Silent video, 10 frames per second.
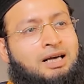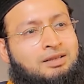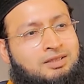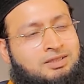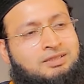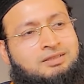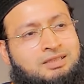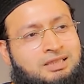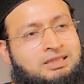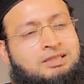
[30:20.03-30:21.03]
and this is the
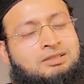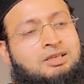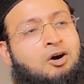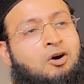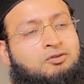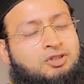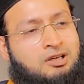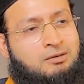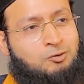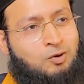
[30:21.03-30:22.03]
teachings of
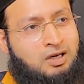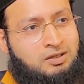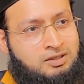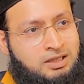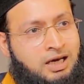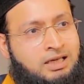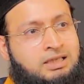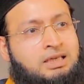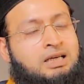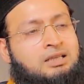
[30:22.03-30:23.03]
Shaykh Abdul Qadir
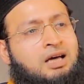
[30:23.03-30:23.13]
Jilani,